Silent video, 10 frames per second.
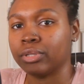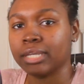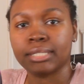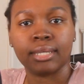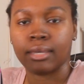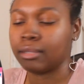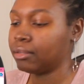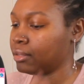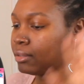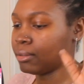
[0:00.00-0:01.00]
That's it.
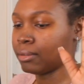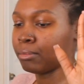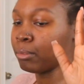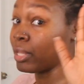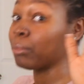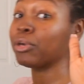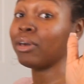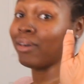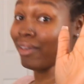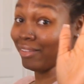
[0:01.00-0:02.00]
But I'm
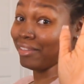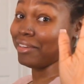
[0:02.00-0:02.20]
good.